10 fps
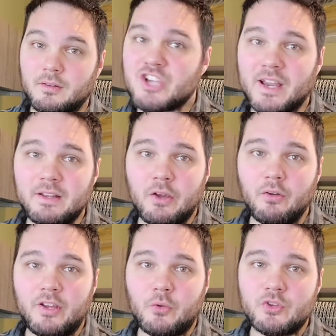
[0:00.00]
check in
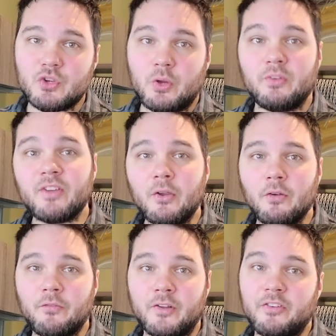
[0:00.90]
yearly to ensure you sell
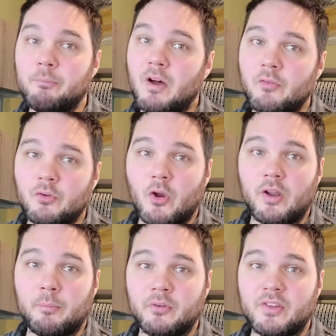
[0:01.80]
your funds above your
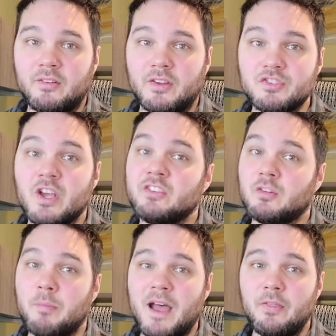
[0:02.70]
target percentage
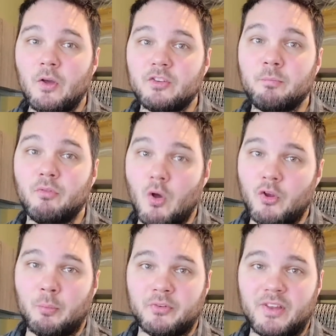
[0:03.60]
to buy those below
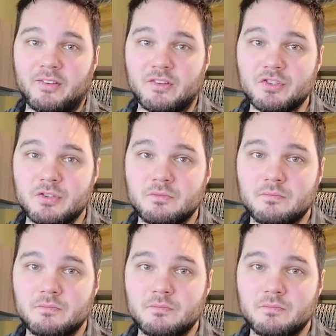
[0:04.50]
your percentage.